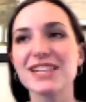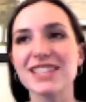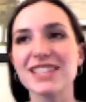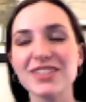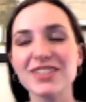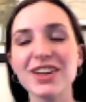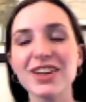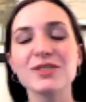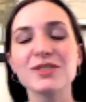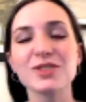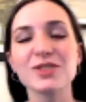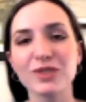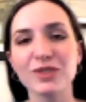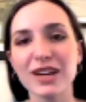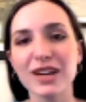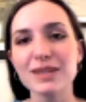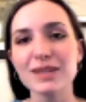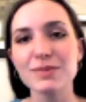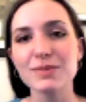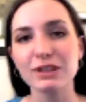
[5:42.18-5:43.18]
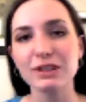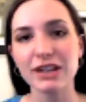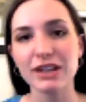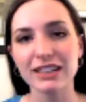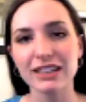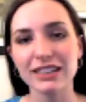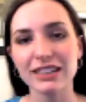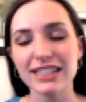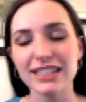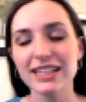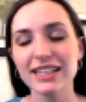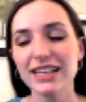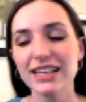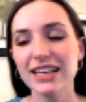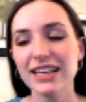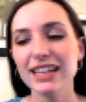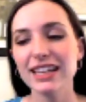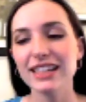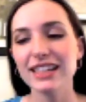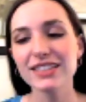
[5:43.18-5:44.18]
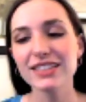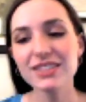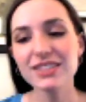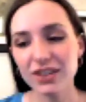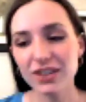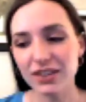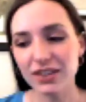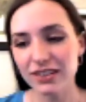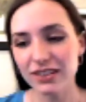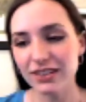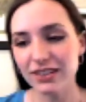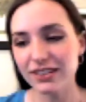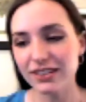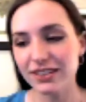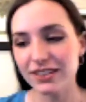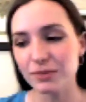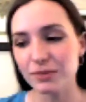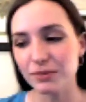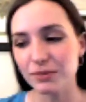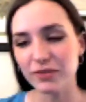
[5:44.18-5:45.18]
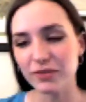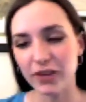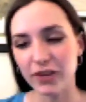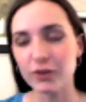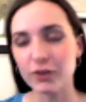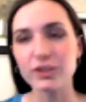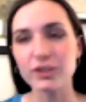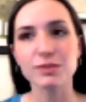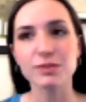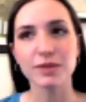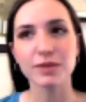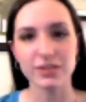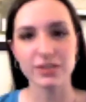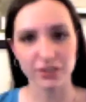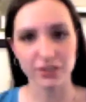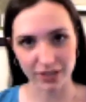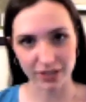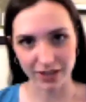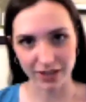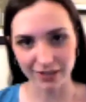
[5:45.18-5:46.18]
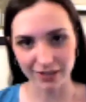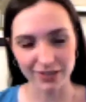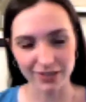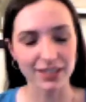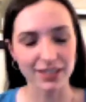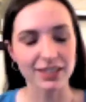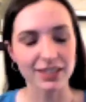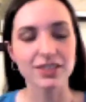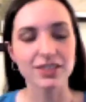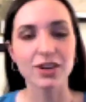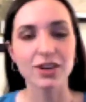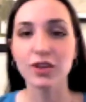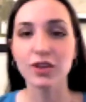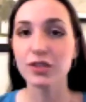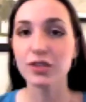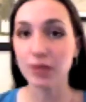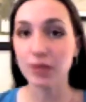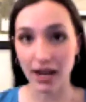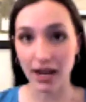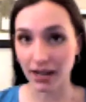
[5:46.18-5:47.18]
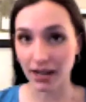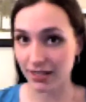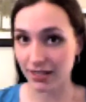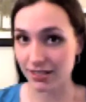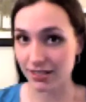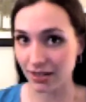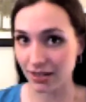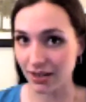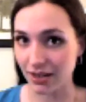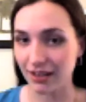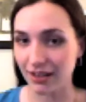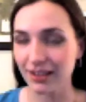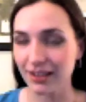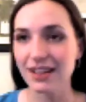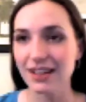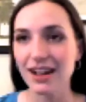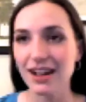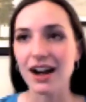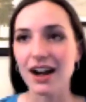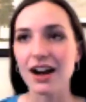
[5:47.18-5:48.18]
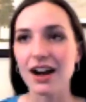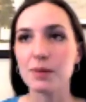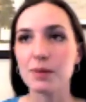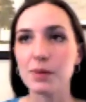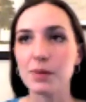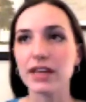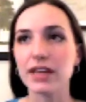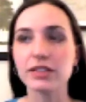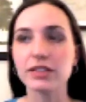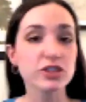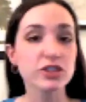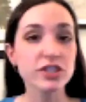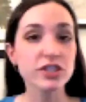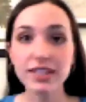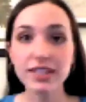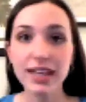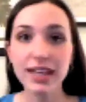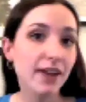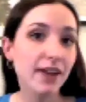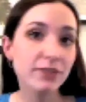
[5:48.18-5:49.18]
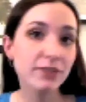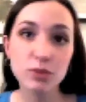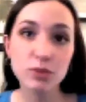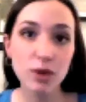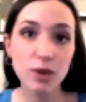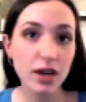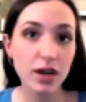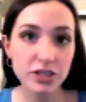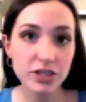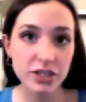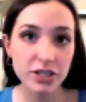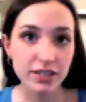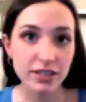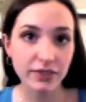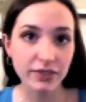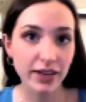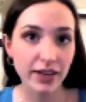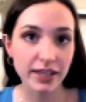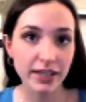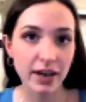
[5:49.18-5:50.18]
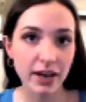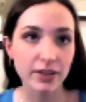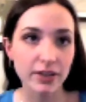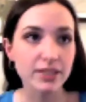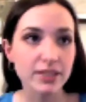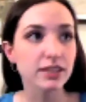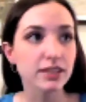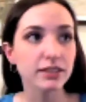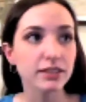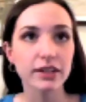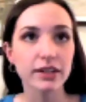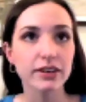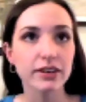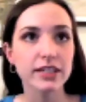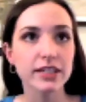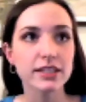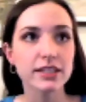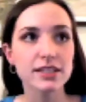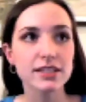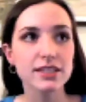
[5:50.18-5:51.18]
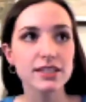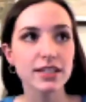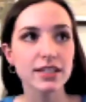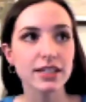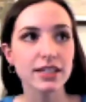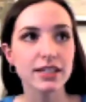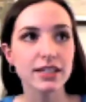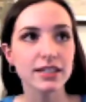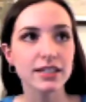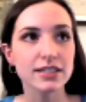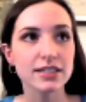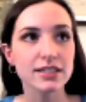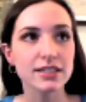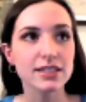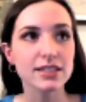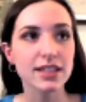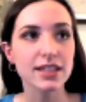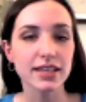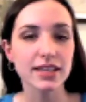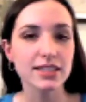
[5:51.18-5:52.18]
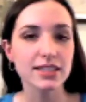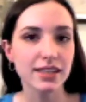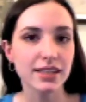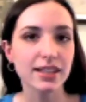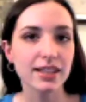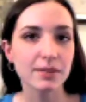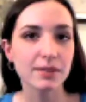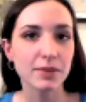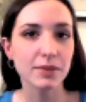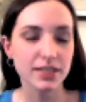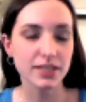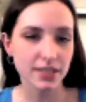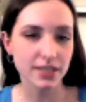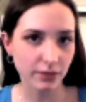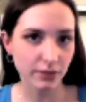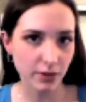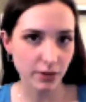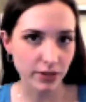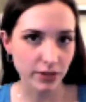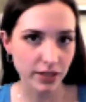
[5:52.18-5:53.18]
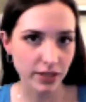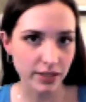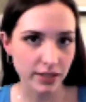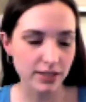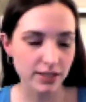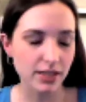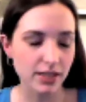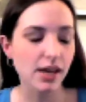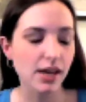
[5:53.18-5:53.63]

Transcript: So I thought it was right up their alley. It is called, viewers, brace yourselves, it is called the Black Guy Song. And you're just going to have to watch it to find out. It's hilarious. It is, and I say that because I wrote it.